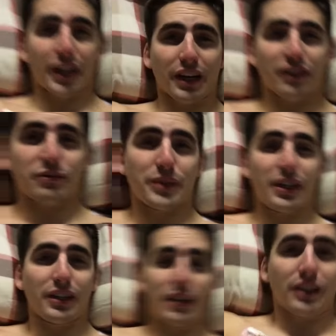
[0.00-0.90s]
care of
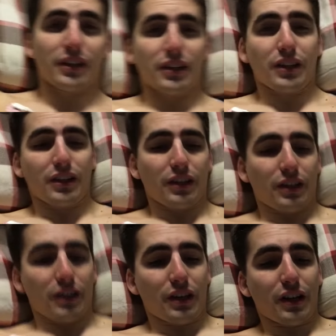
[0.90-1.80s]
me.
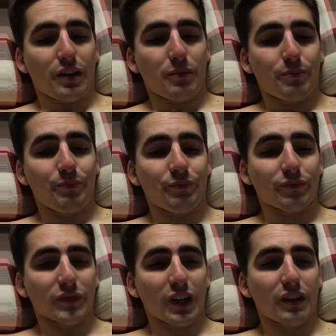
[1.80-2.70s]

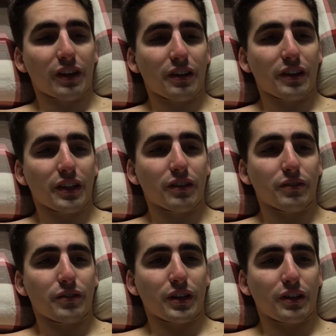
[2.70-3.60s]
I'll kind of think
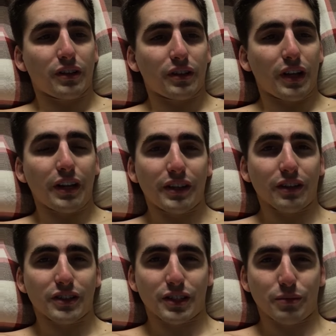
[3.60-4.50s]
of anything
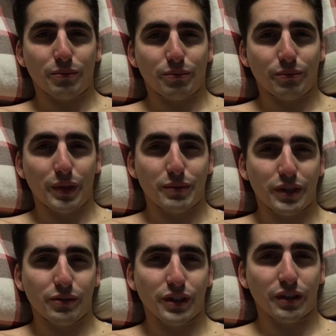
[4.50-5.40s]
else. I'll maybe
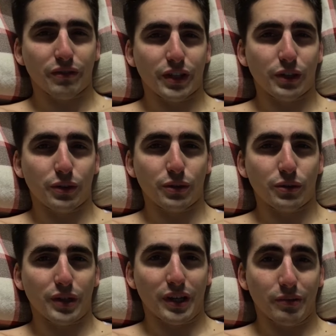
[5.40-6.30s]
do another
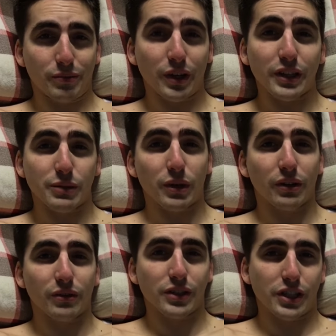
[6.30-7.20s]
video probably
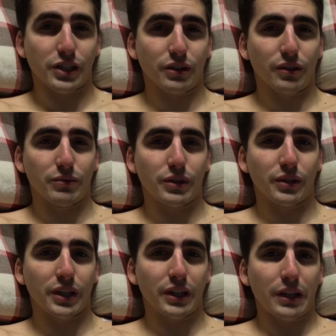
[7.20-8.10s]
tomorrow to let you know how I'm
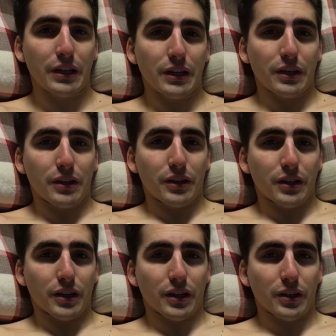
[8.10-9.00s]
doing.
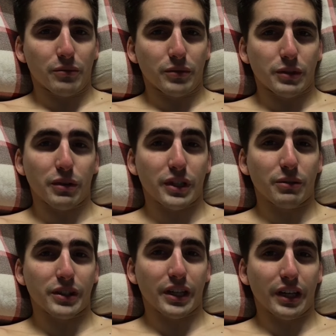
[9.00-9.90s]
Especially
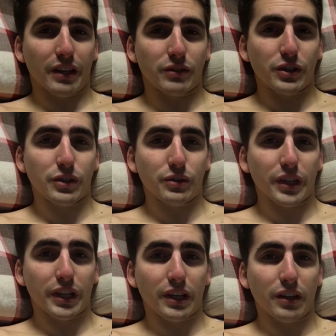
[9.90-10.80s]
once I have to do
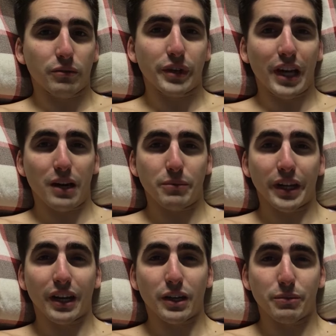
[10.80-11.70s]
like rehab and
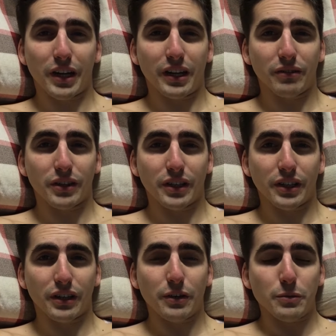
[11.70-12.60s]
get out of bed and everything.